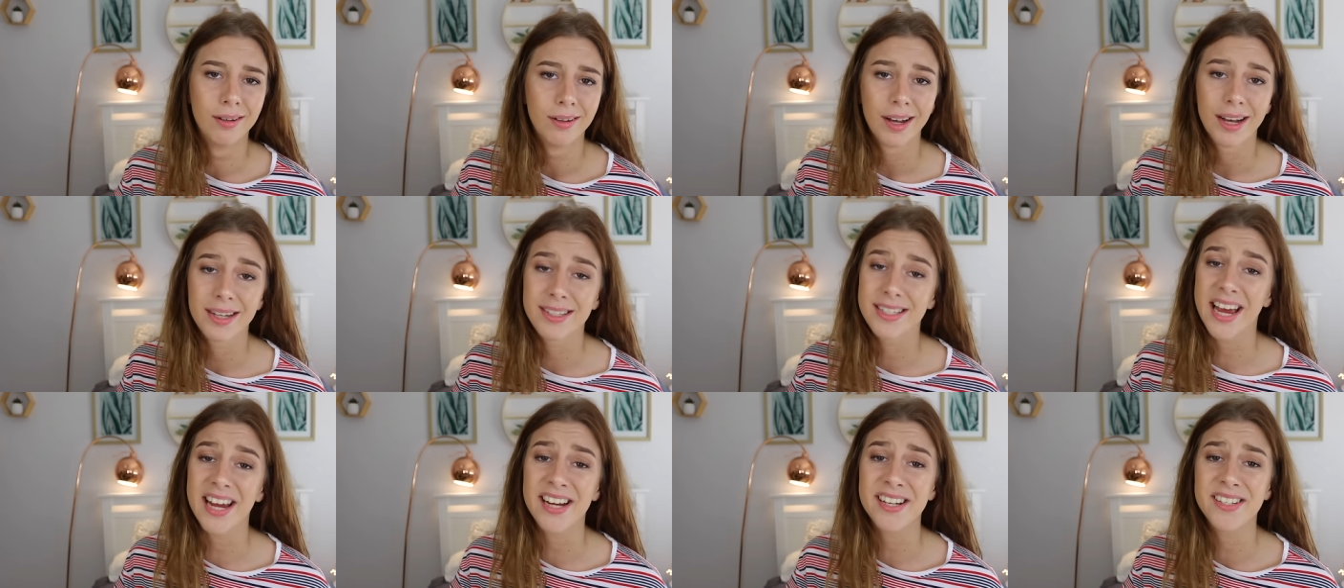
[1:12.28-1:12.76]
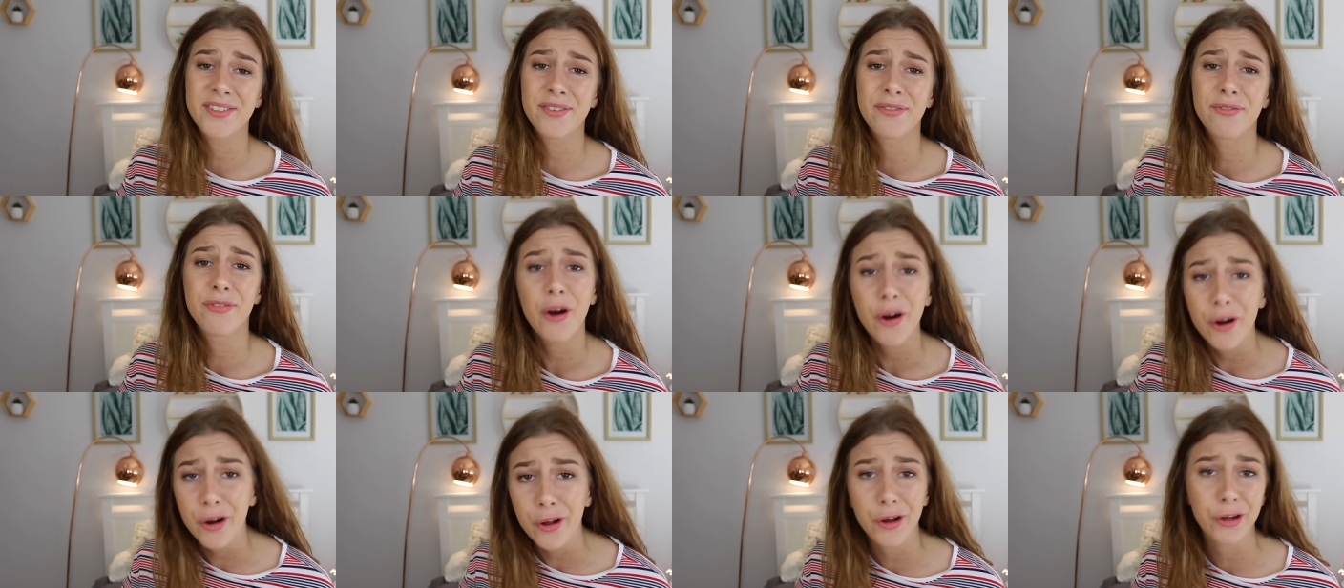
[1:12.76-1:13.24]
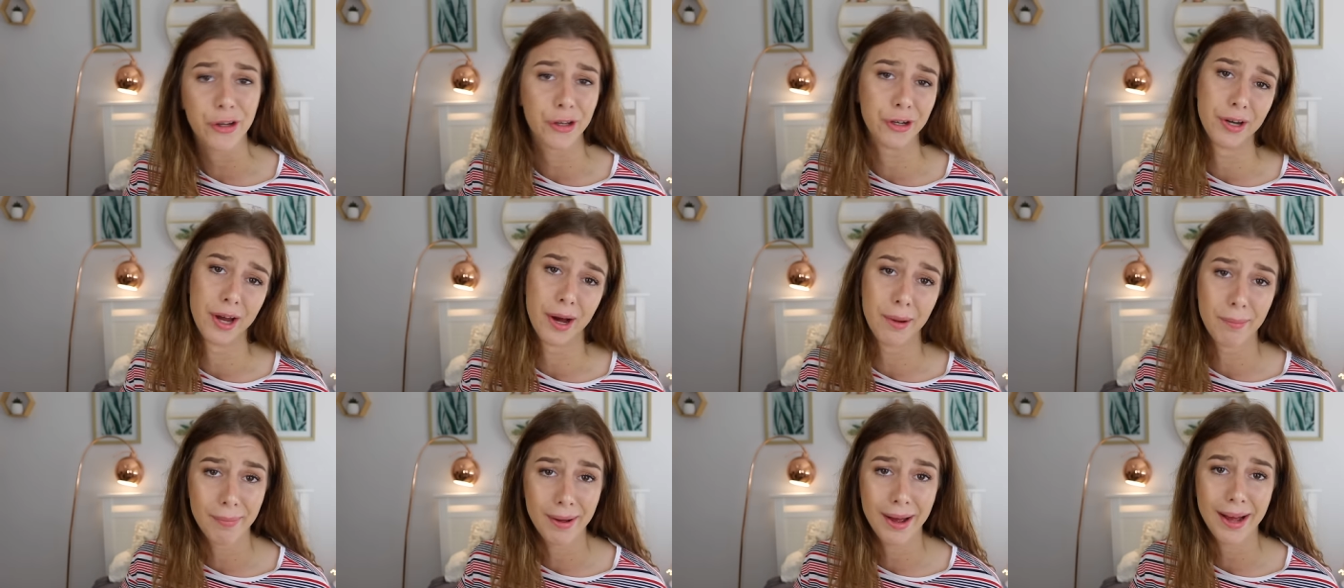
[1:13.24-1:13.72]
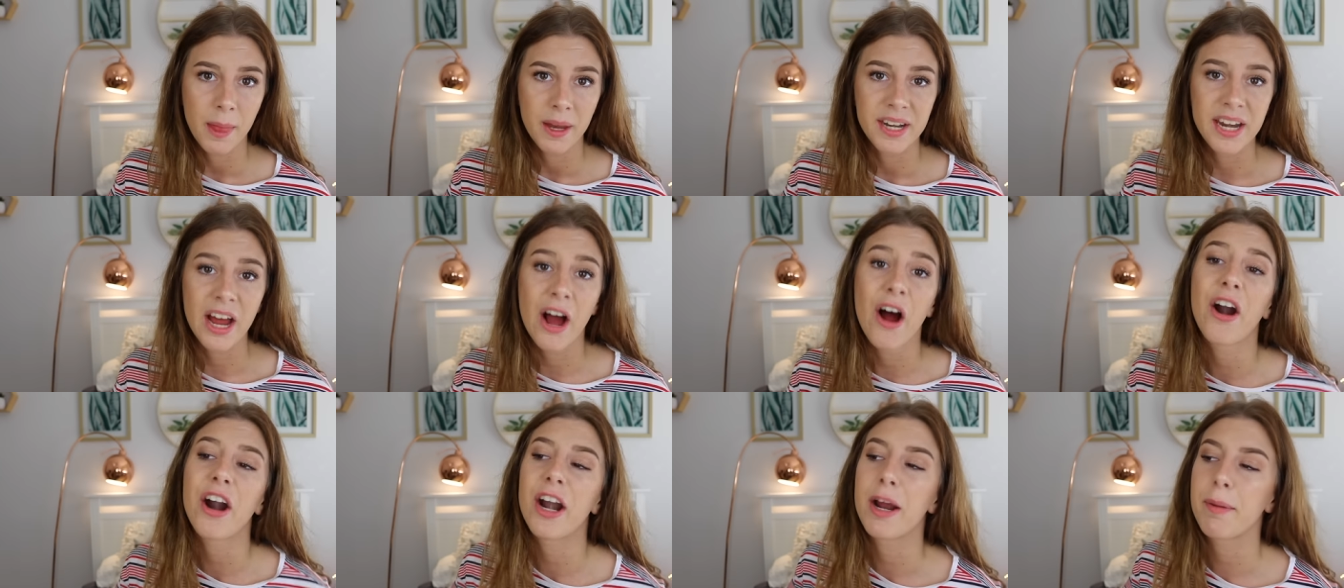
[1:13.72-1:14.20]
It takes a photo, you numbat.
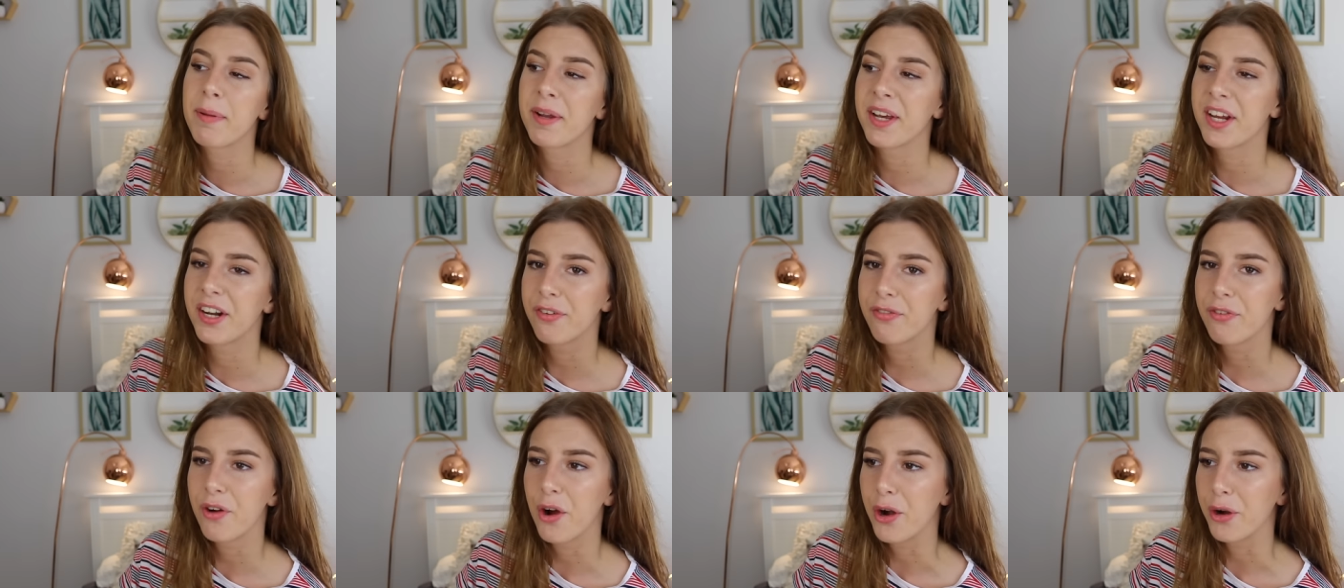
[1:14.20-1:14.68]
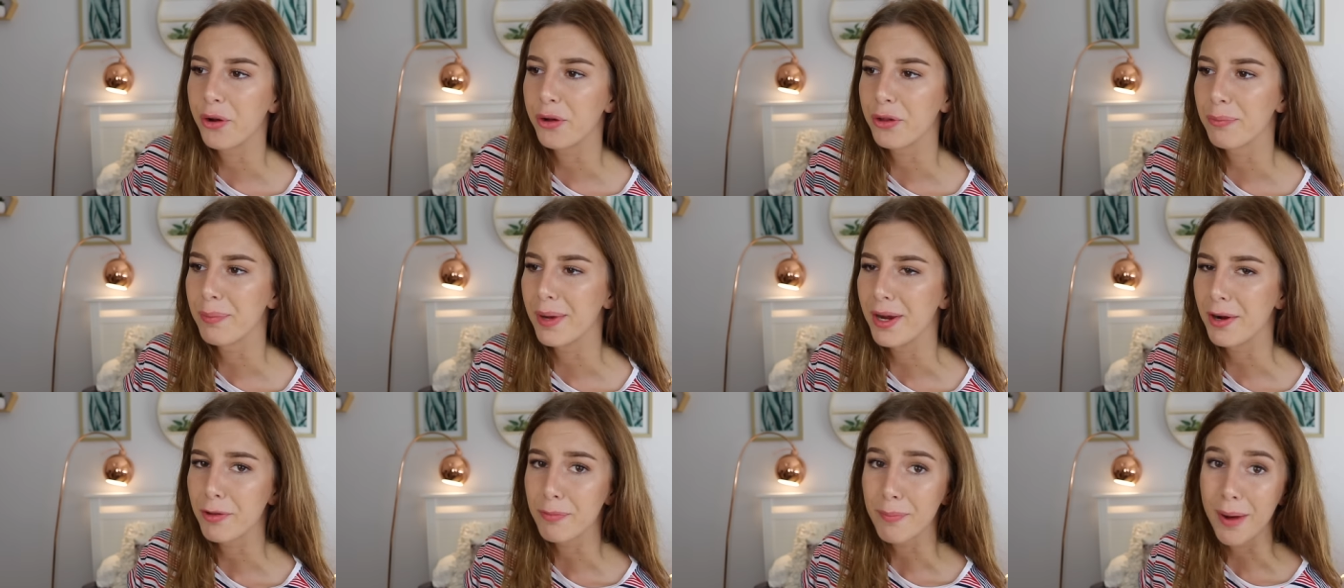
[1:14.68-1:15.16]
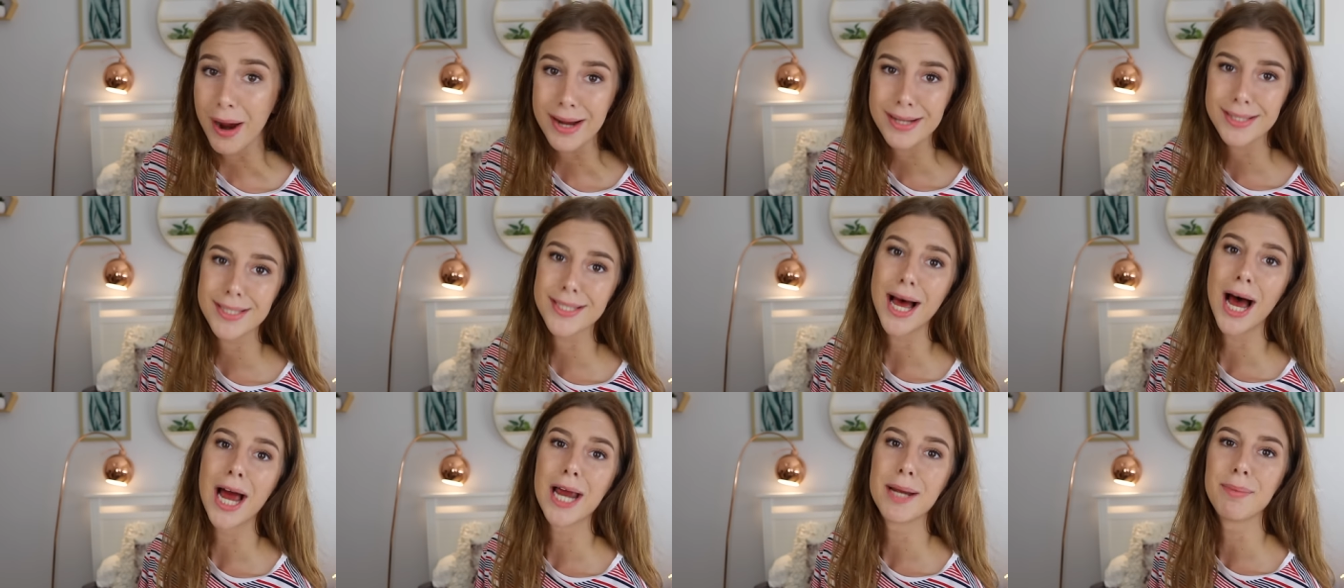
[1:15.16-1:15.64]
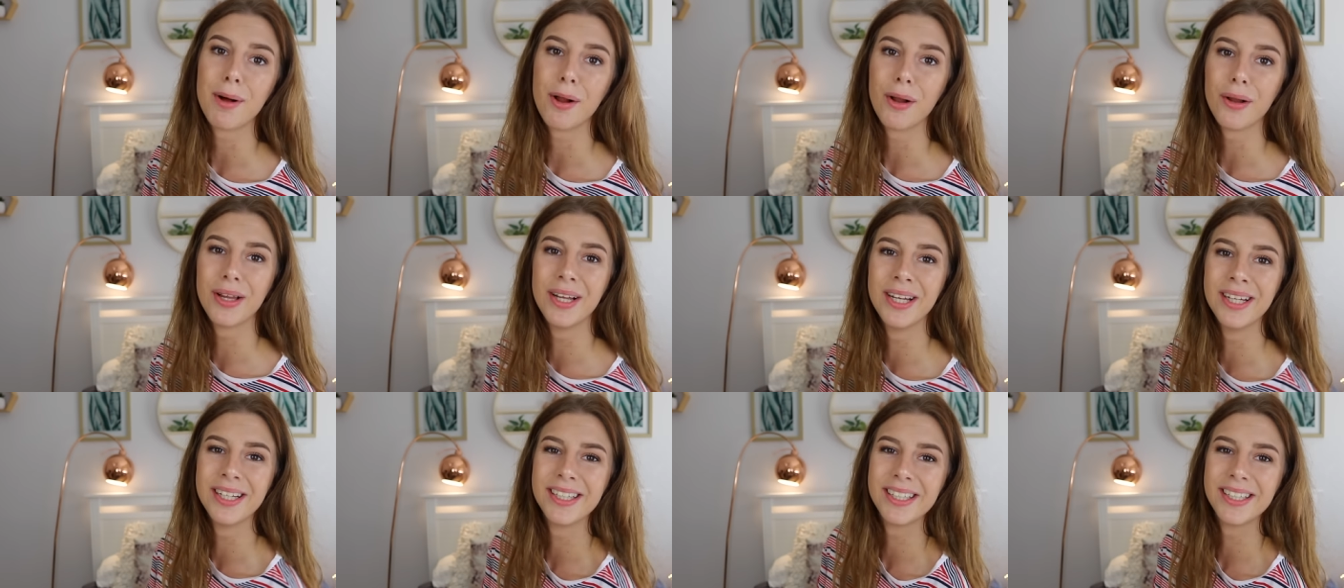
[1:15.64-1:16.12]
Now hurry up and get a photo with me with my acai bowl.